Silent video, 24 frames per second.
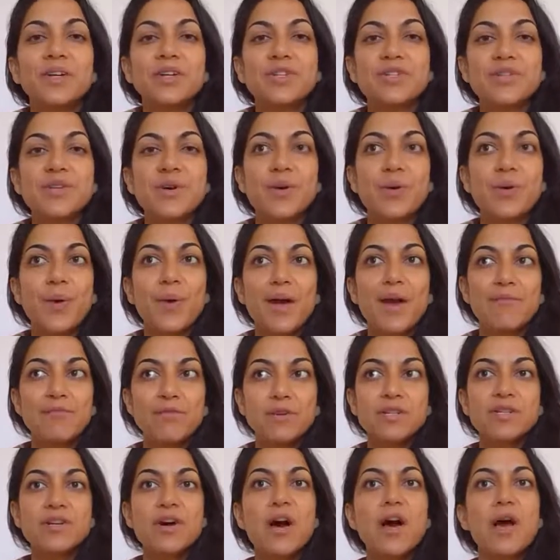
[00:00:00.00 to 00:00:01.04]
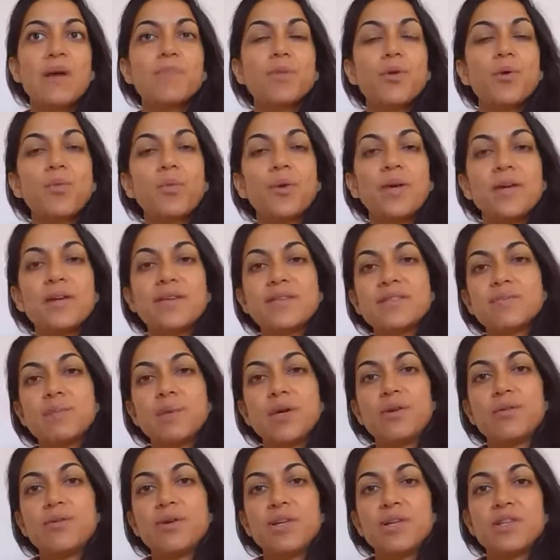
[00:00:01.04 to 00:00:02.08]
So every time that we
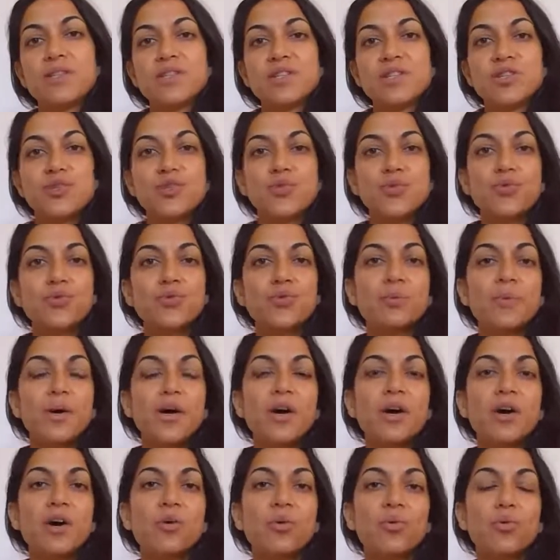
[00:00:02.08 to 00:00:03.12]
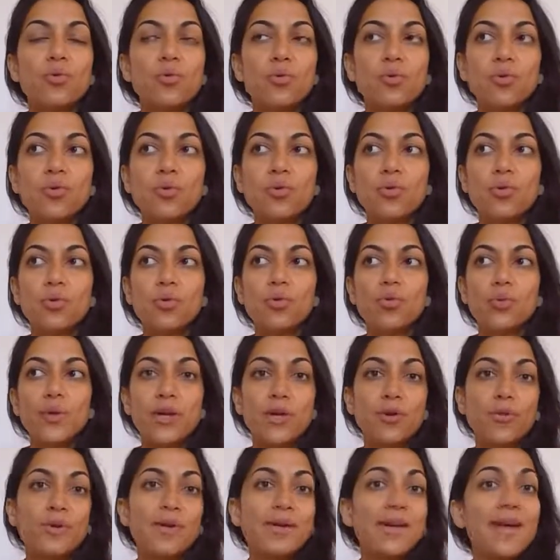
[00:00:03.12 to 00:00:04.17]
experience a trauma, or we
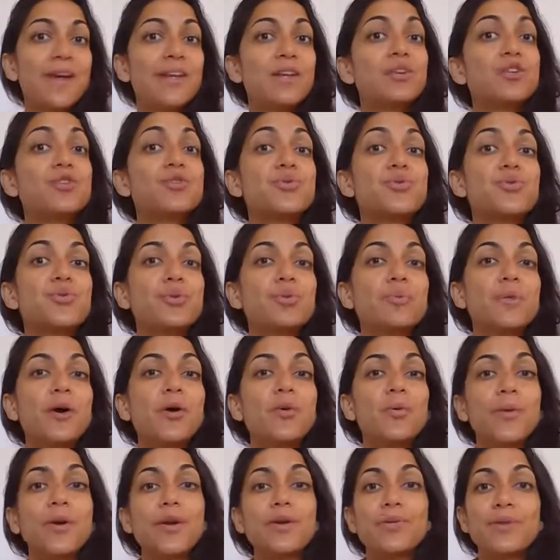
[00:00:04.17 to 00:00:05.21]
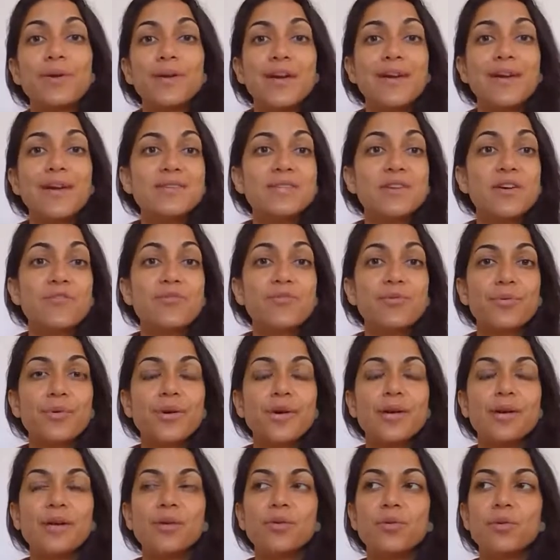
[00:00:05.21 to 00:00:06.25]
create a trauma, or we create
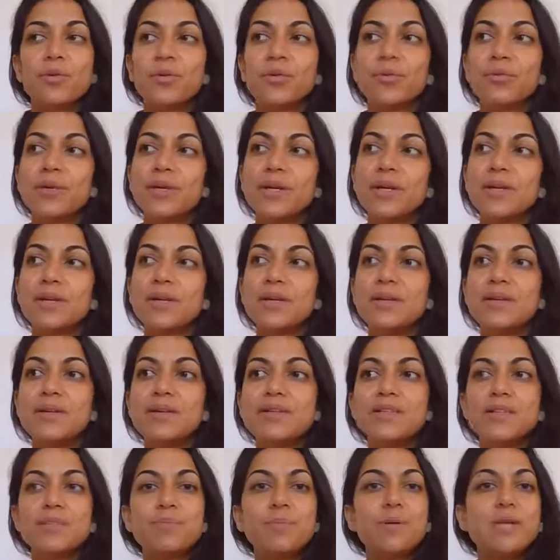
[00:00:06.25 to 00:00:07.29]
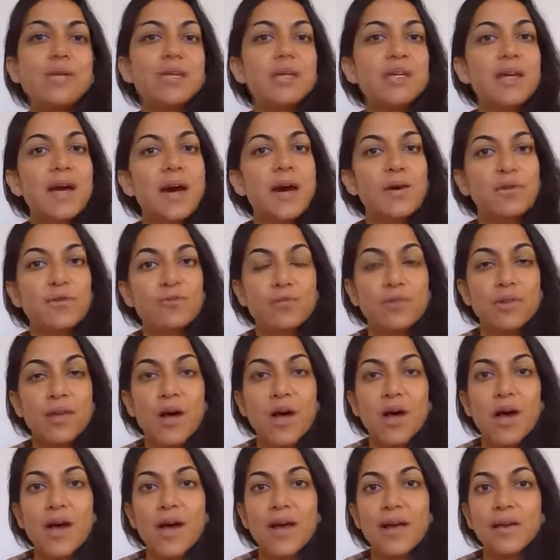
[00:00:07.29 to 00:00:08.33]
suffering, or we speak out of
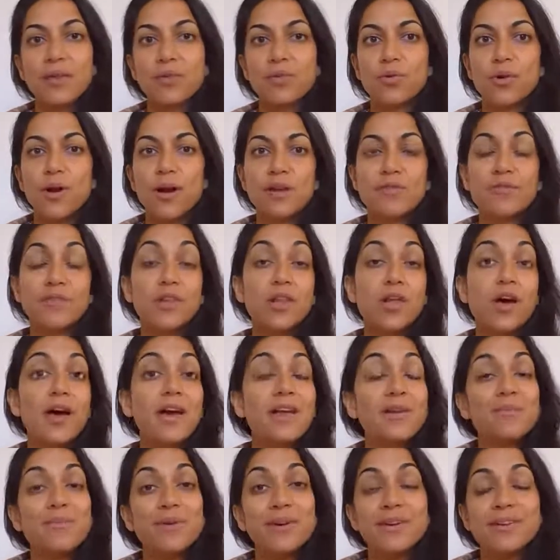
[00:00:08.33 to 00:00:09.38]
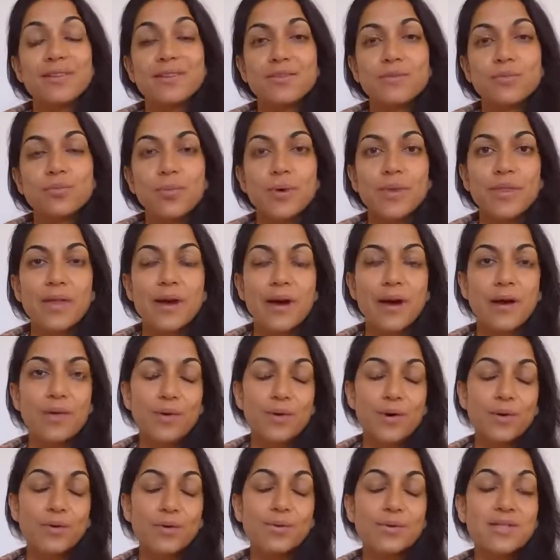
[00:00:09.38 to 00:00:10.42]
line or out of alignment with
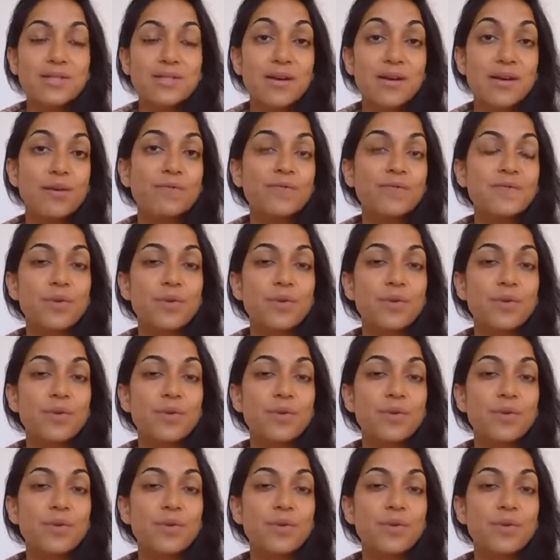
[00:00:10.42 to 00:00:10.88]
our own self,